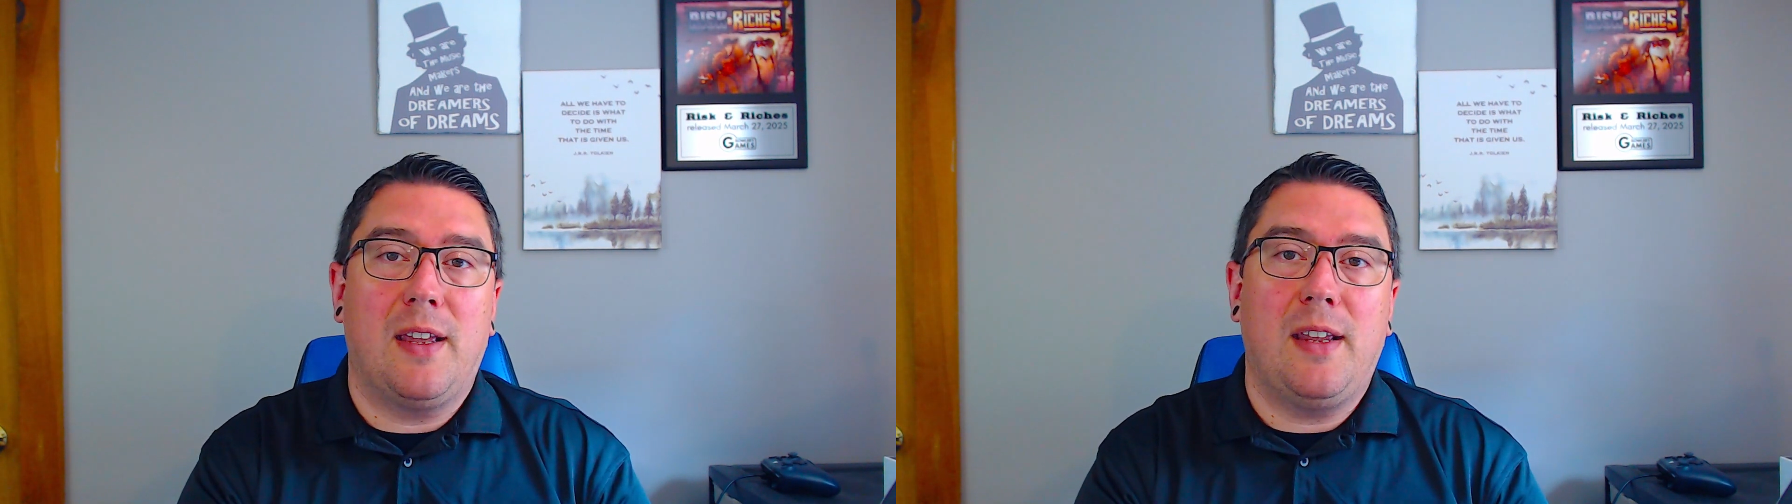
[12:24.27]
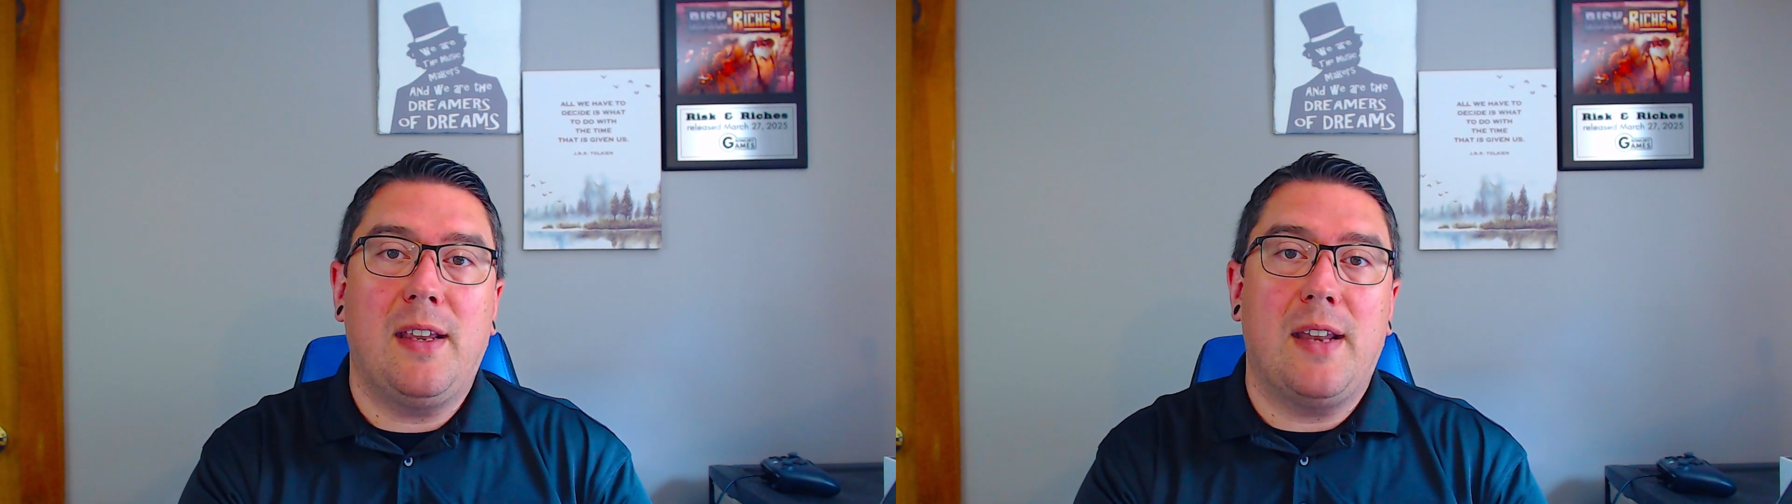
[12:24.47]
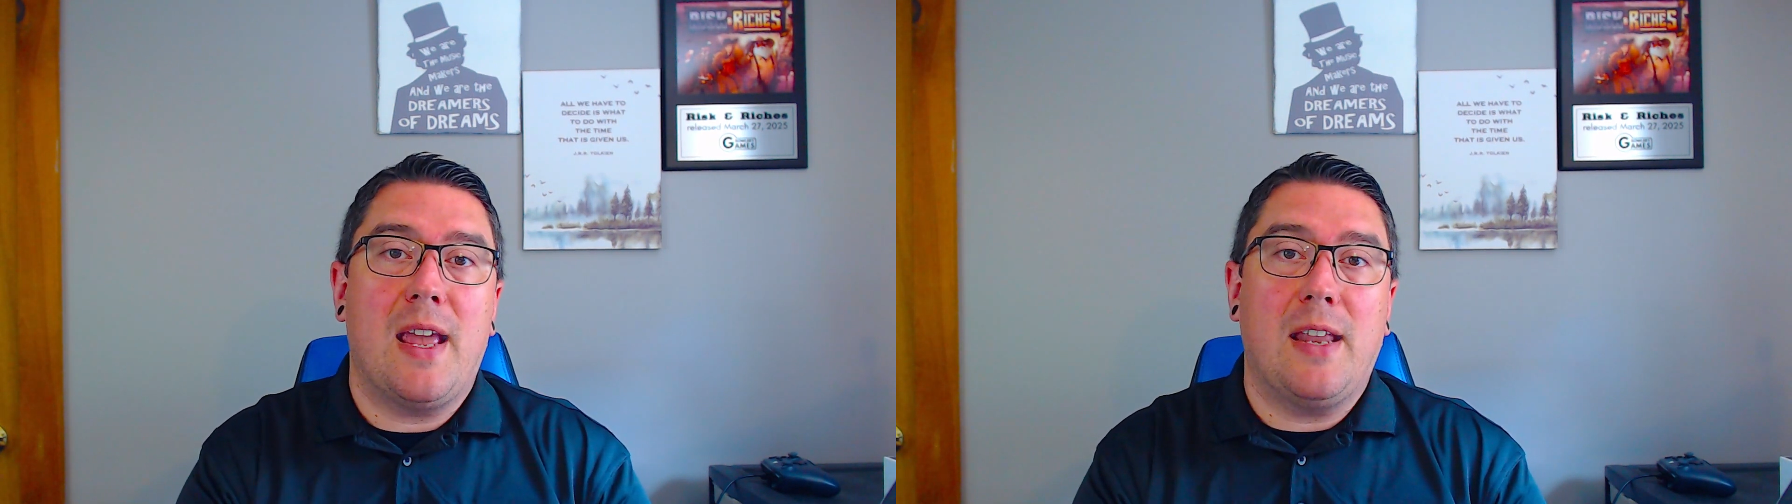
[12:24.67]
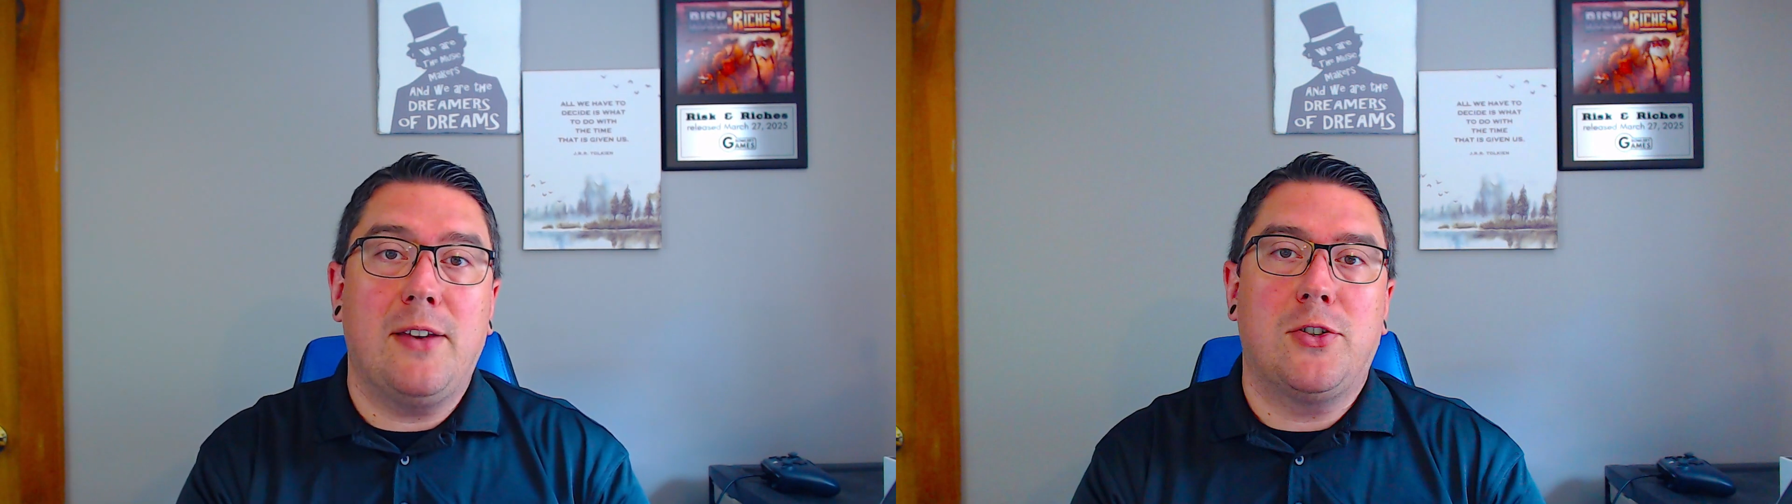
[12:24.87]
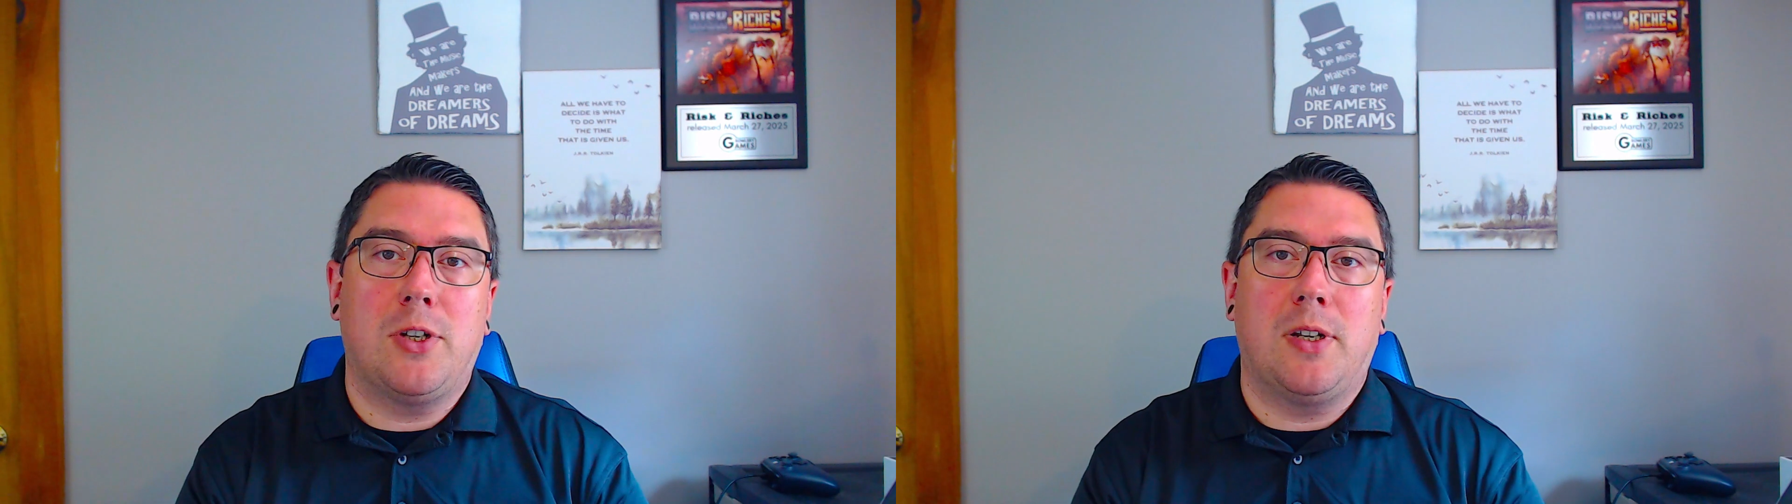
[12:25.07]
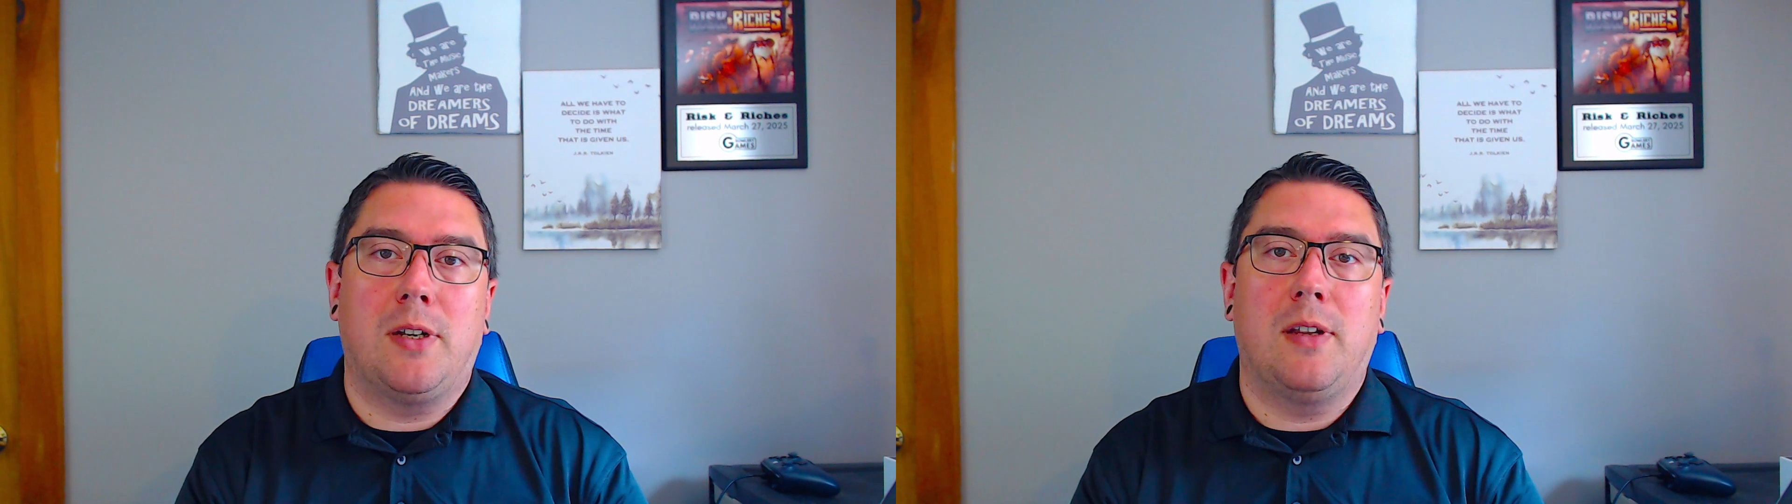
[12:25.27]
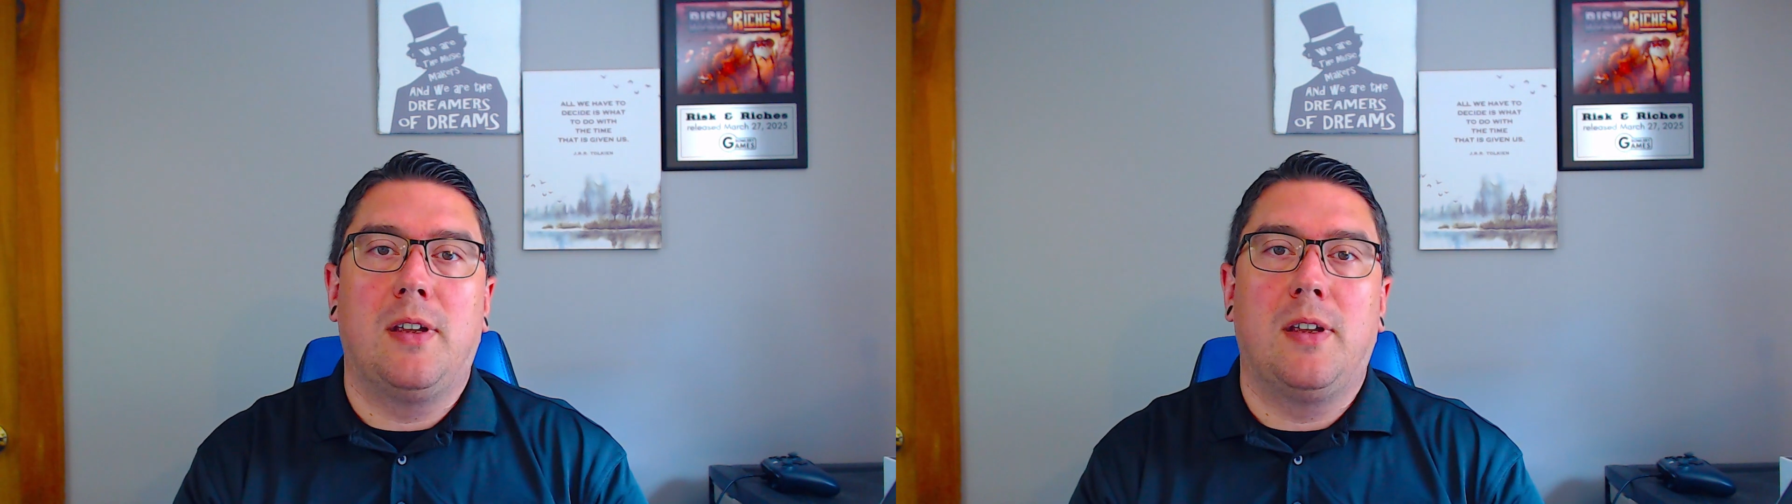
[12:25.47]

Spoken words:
in-engine